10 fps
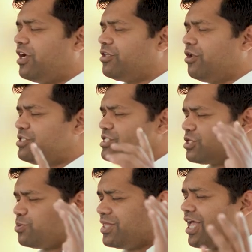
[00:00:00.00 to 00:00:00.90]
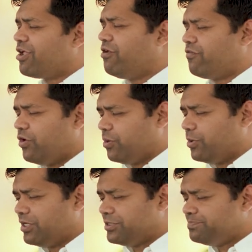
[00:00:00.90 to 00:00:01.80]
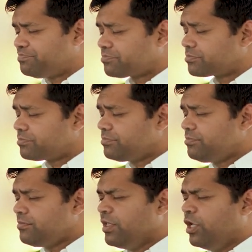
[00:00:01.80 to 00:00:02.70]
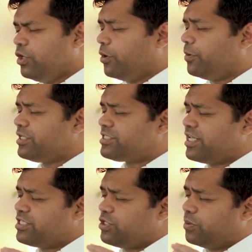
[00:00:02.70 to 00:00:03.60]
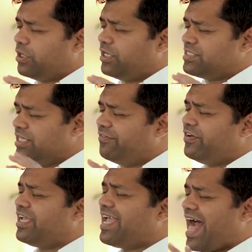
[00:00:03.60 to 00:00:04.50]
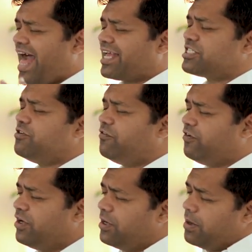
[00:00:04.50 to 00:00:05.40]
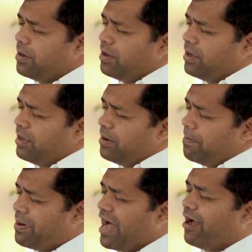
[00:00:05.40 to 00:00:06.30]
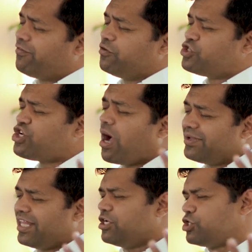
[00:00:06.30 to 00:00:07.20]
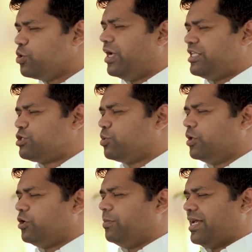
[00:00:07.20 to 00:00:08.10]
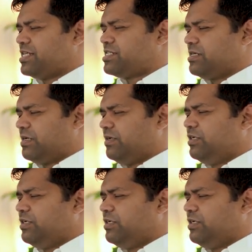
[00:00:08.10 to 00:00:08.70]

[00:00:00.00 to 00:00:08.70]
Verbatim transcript: Father, Lord Jesus, we thank You for Your word. Your word says Your word is living, active, powerful, sharper than a two-edged sword, O Master.